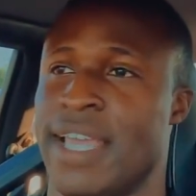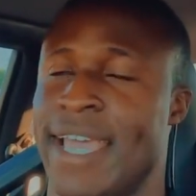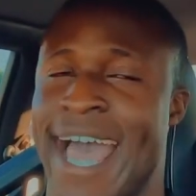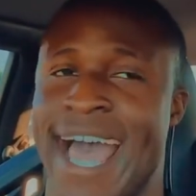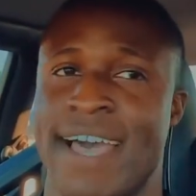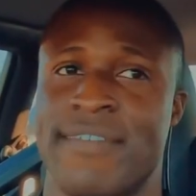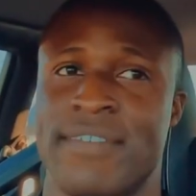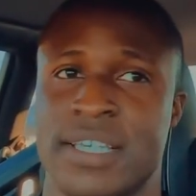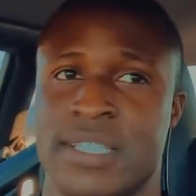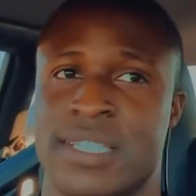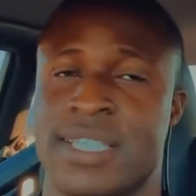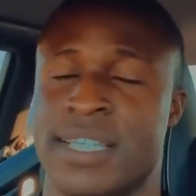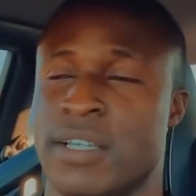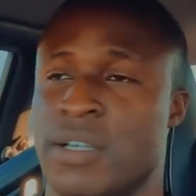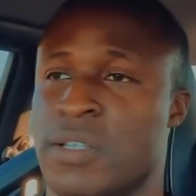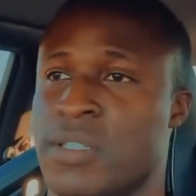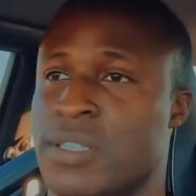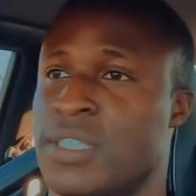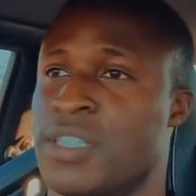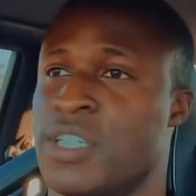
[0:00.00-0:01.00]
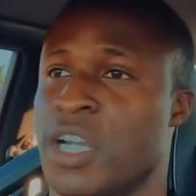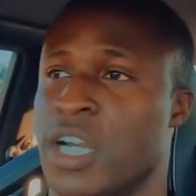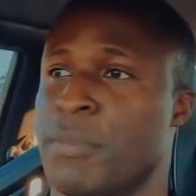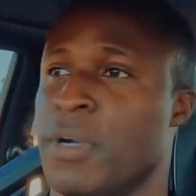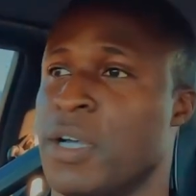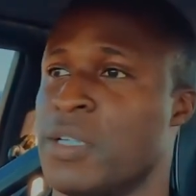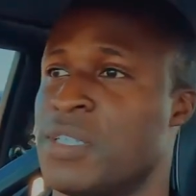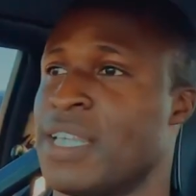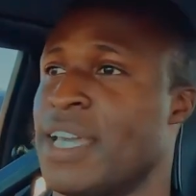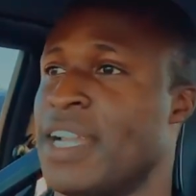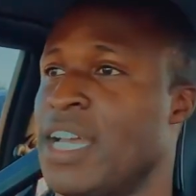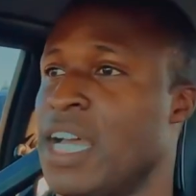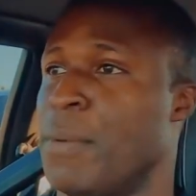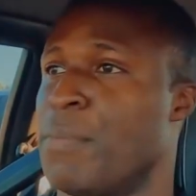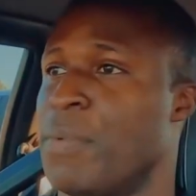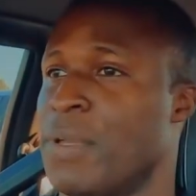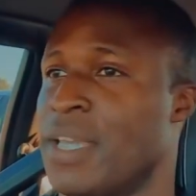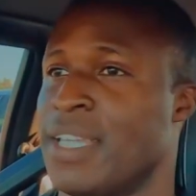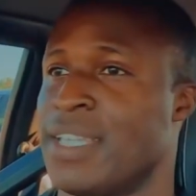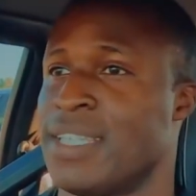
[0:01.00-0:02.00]
Having a single turbo setup
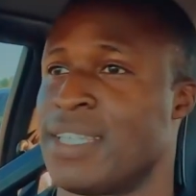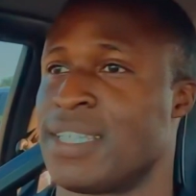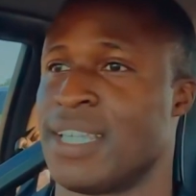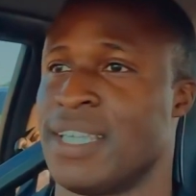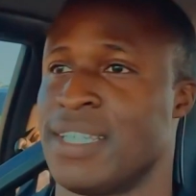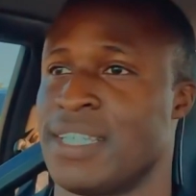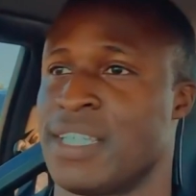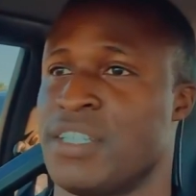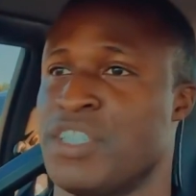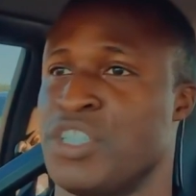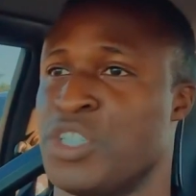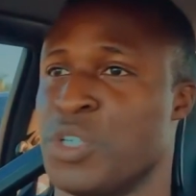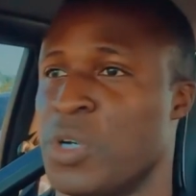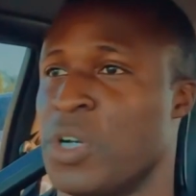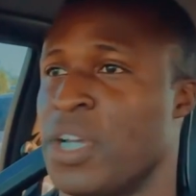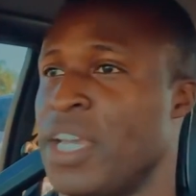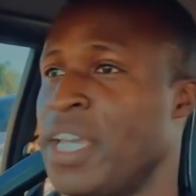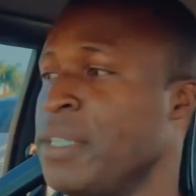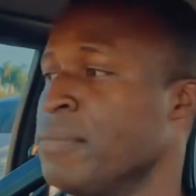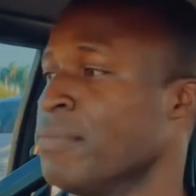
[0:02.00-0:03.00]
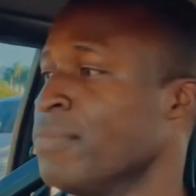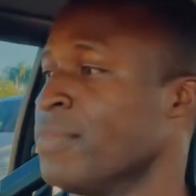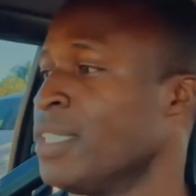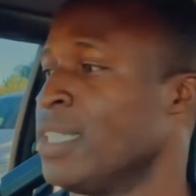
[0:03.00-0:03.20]
is a joy.